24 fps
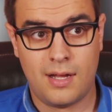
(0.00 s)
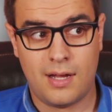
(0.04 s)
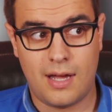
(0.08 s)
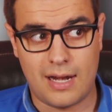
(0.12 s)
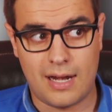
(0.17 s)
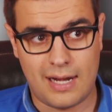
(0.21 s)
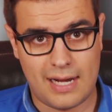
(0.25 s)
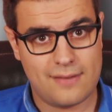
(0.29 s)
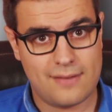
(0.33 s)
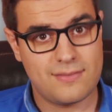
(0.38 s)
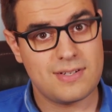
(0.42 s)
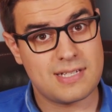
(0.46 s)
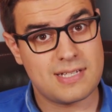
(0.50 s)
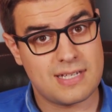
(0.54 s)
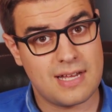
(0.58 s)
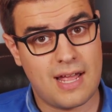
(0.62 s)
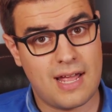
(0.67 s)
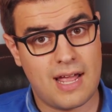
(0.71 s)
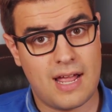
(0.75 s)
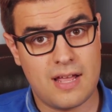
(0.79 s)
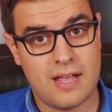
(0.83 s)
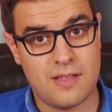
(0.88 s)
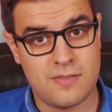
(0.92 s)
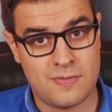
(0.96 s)
And I have to
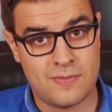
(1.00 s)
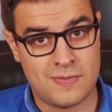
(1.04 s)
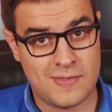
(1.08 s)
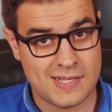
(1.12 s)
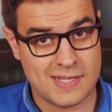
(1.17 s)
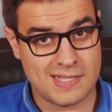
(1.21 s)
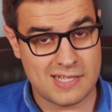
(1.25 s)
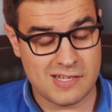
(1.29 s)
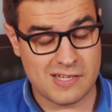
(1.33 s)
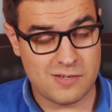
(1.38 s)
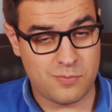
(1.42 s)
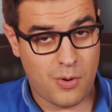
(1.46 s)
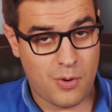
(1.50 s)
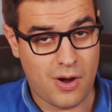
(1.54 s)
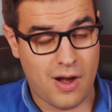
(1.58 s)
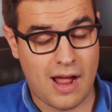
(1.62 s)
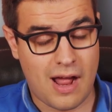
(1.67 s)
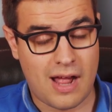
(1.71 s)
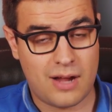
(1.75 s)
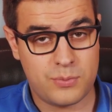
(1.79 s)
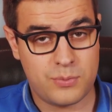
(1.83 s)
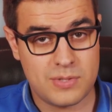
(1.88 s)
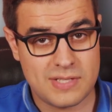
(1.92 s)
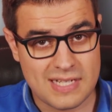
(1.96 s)
say, this is where
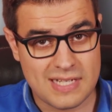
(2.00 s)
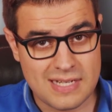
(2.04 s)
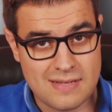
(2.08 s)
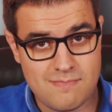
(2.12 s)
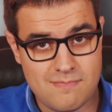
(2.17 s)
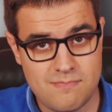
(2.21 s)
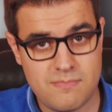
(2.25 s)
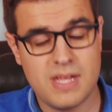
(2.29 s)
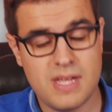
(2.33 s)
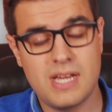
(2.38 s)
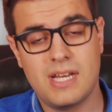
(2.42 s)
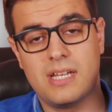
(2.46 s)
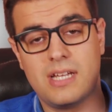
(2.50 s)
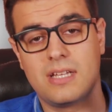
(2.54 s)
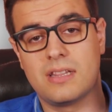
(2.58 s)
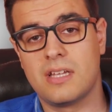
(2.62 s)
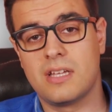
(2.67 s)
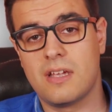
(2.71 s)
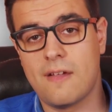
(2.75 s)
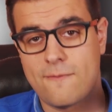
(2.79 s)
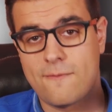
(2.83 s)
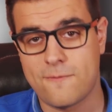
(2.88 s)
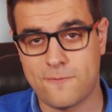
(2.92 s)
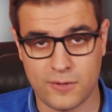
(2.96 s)
I was
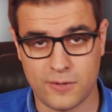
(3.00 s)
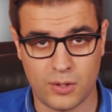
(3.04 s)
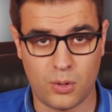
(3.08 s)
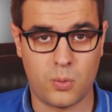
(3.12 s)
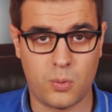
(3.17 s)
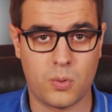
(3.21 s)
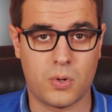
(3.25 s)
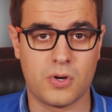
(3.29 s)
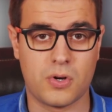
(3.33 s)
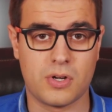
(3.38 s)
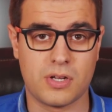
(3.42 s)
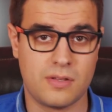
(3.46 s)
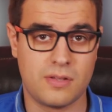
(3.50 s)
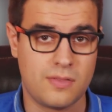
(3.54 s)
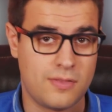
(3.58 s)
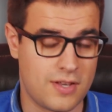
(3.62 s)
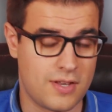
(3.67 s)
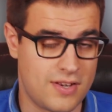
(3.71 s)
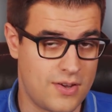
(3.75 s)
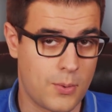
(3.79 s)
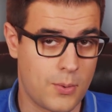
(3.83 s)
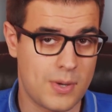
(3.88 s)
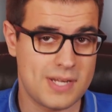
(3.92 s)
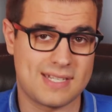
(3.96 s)
immediately floored. The
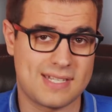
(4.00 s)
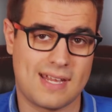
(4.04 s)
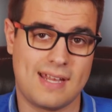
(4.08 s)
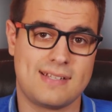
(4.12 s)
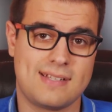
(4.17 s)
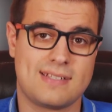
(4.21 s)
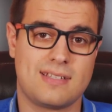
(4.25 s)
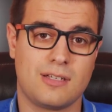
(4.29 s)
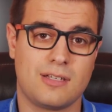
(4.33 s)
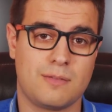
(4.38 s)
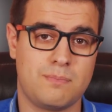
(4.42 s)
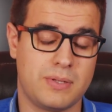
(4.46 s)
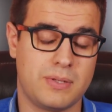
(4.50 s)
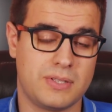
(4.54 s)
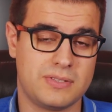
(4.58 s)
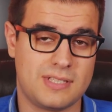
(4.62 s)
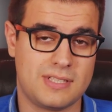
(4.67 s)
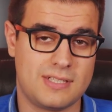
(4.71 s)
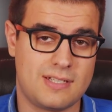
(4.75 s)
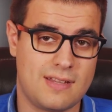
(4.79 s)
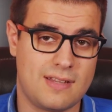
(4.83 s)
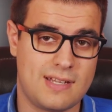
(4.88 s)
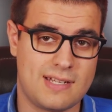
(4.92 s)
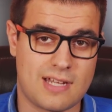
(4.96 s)
noise cancelling built
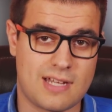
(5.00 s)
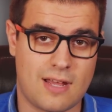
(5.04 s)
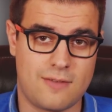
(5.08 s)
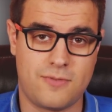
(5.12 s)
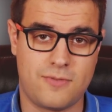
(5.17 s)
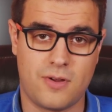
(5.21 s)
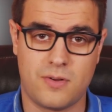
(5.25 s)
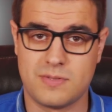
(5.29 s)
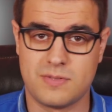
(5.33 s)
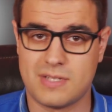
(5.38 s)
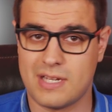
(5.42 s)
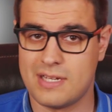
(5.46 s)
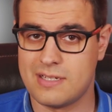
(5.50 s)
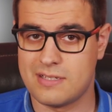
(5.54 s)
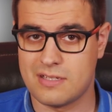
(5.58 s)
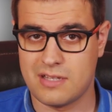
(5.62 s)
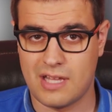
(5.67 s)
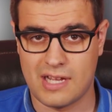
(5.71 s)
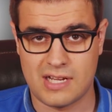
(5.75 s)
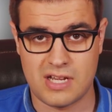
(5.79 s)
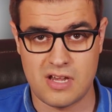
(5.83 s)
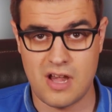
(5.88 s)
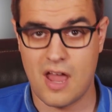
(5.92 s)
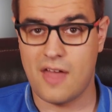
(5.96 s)
into these headphones is
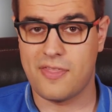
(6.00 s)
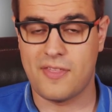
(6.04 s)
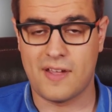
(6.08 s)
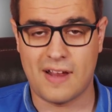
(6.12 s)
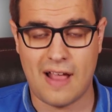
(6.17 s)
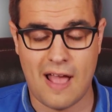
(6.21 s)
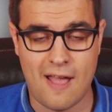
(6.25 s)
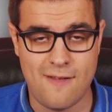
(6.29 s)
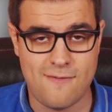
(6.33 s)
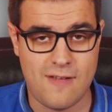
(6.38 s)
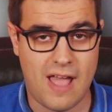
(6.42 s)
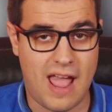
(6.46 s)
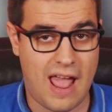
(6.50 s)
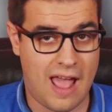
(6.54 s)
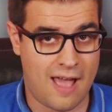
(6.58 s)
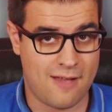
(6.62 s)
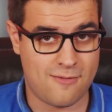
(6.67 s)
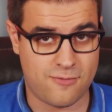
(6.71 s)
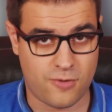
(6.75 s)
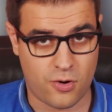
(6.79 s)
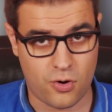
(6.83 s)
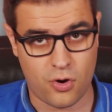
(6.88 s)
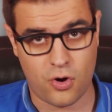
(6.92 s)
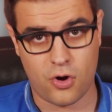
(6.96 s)
like nothing I've
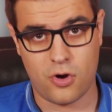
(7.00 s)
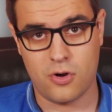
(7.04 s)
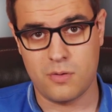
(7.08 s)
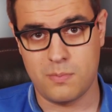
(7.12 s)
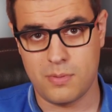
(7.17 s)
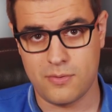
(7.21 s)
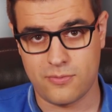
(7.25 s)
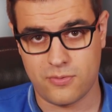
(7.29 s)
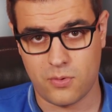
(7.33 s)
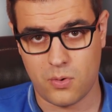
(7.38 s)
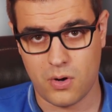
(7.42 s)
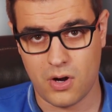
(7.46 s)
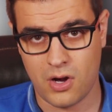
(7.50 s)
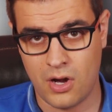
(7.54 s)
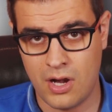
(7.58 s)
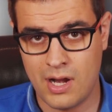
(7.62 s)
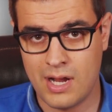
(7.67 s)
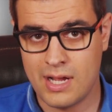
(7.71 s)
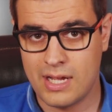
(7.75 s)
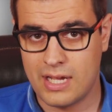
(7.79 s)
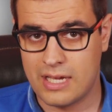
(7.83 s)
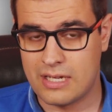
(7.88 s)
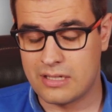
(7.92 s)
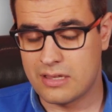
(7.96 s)
ever heard before.
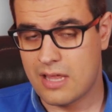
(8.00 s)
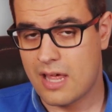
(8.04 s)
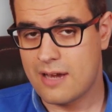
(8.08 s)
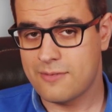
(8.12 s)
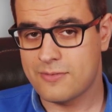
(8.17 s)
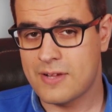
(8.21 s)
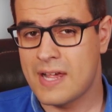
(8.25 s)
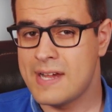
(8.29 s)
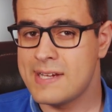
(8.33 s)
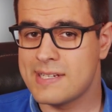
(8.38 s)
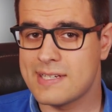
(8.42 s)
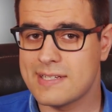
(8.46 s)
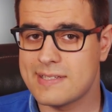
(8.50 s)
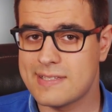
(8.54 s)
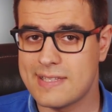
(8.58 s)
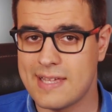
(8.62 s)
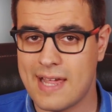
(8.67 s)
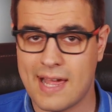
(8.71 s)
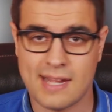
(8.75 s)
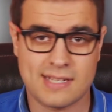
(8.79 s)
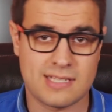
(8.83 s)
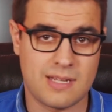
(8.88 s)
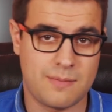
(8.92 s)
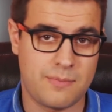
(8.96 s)
In a lot of cases,
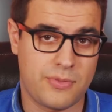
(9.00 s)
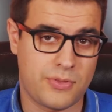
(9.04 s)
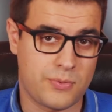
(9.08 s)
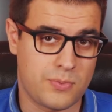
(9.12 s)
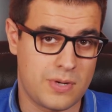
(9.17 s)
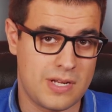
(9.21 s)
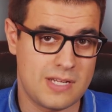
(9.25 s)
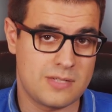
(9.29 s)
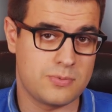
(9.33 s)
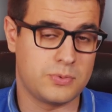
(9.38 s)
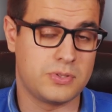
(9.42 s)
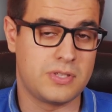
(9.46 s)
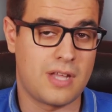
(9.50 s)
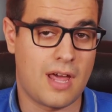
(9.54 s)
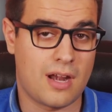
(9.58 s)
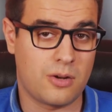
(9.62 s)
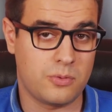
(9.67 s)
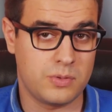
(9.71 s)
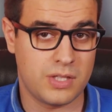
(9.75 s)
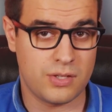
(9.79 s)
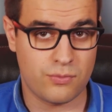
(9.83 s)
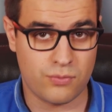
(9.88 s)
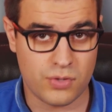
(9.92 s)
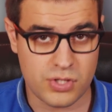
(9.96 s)
the XM3s will not
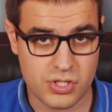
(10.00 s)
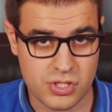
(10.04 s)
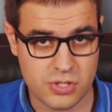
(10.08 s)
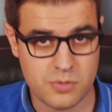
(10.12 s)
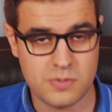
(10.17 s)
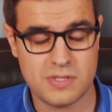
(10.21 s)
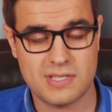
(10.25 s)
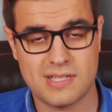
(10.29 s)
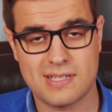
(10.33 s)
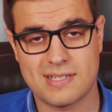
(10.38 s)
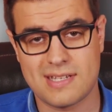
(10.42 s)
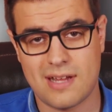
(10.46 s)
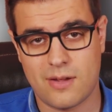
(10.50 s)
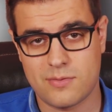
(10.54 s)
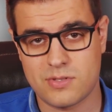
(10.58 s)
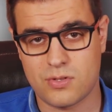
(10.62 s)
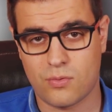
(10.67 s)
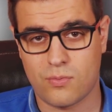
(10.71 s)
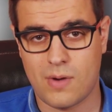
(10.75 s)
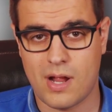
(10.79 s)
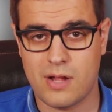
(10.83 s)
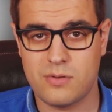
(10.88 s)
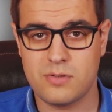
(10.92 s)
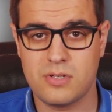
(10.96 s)
only reduce the sounds
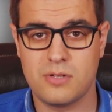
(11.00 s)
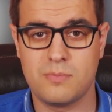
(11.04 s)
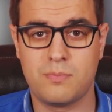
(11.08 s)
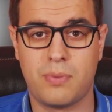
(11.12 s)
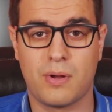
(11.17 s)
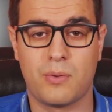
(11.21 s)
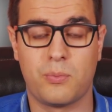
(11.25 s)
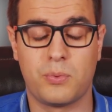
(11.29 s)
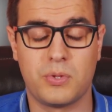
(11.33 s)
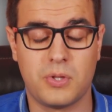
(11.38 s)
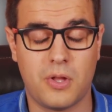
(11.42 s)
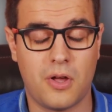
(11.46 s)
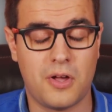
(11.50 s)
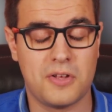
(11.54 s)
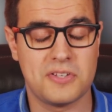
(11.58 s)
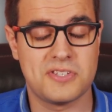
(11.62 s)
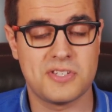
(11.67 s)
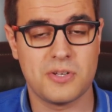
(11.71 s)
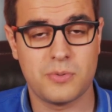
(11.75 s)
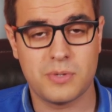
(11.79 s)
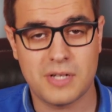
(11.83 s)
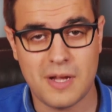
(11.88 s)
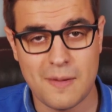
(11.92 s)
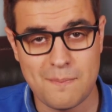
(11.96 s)
around you, but will
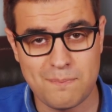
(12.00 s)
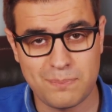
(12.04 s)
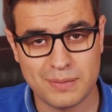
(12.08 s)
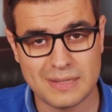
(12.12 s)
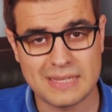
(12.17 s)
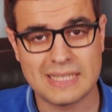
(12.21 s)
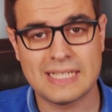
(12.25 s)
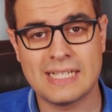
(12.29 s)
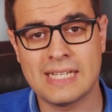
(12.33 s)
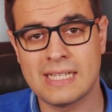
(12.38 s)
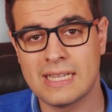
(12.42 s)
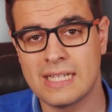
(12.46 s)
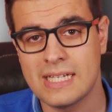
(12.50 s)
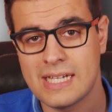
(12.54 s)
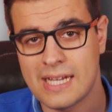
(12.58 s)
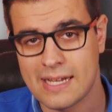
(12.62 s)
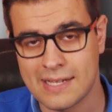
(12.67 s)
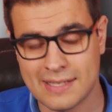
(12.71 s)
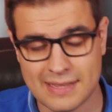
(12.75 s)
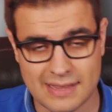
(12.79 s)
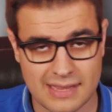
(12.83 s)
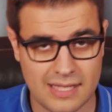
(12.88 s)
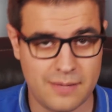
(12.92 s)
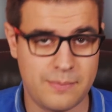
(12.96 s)
also completely
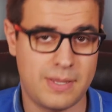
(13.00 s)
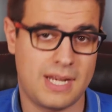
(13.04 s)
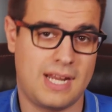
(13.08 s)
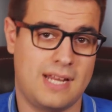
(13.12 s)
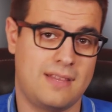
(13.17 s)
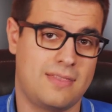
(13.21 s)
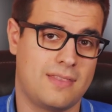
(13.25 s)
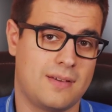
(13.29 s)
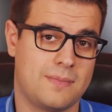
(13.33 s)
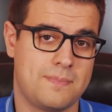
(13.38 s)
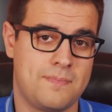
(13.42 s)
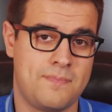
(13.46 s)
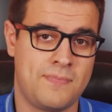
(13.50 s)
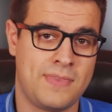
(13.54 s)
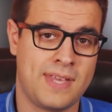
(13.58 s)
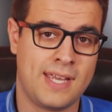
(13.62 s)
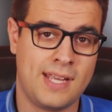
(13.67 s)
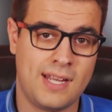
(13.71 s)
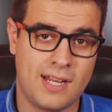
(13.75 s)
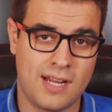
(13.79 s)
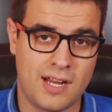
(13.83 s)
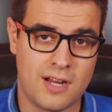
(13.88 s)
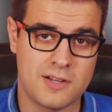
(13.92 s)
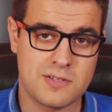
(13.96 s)
eliminate them.
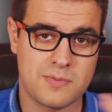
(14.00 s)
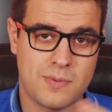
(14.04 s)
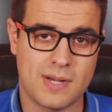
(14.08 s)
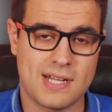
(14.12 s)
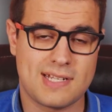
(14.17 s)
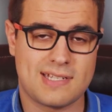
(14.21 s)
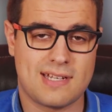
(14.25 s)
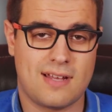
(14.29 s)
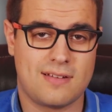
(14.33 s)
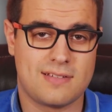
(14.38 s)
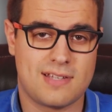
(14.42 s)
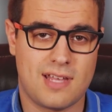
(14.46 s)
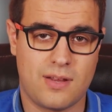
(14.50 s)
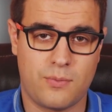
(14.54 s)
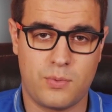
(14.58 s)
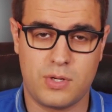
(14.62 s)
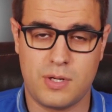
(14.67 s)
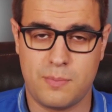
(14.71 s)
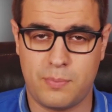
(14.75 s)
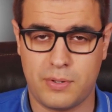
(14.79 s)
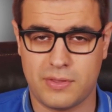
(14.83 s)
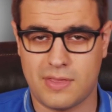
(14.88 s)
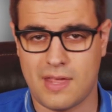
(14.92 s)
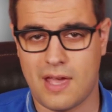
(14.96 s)
Here's what it sounds like when
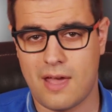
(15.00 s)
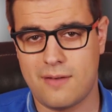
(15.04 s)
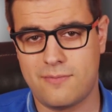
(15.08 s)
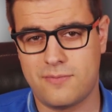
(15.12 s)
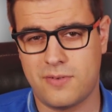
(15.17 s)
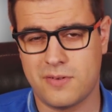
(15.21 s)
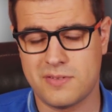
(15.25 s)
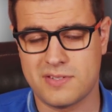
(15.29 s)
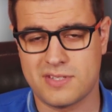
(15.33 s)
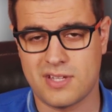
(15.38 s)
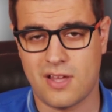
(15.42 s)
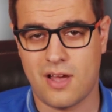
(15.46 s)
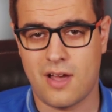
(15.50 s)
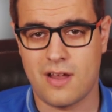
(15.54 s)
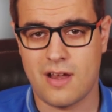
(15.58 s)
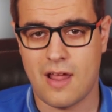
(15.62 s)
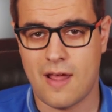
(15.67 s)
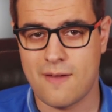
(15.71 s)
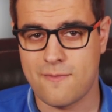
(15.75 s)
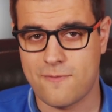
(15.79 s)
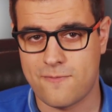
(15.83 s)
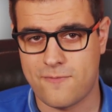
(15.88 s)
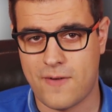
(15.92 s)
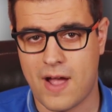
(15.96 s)
you put the headphones on
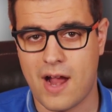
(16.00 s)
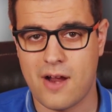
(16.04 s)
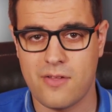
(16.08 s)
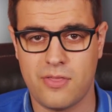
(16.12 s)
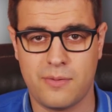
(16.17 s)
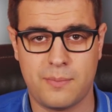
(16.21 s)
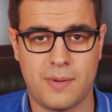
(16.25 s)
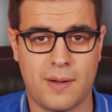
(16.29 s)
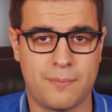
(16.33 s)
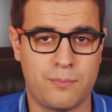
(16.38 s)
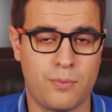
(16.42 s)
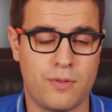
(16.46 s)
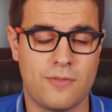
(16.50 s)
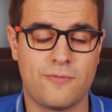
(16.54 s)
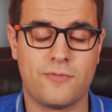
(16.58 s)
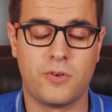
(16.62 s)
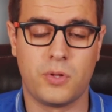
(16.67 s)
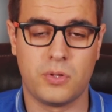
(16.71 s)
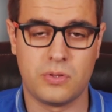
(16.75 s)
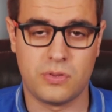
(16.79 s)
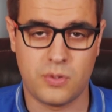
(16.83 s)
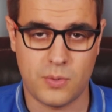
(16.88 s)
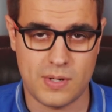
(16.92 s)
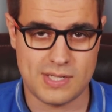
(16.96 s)
and fire them up with
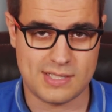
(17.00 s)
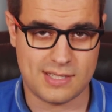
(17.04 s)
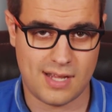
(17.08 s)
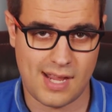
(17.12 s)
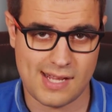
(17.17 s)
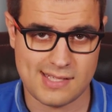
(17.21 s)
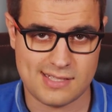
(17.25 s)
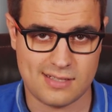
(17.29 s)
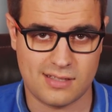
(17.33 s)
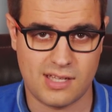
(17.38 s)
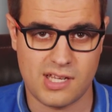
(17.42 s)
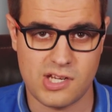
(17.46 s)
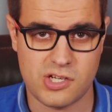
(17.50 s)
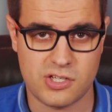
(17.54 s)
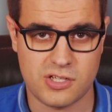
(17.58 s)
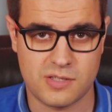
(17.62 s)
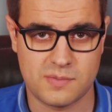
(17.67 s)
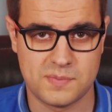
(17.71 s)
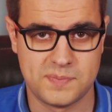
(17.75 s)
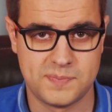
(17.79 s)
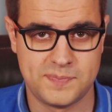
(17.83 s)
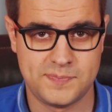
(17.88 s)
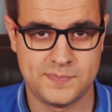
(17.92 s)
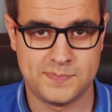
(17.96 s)
full noise cancellation.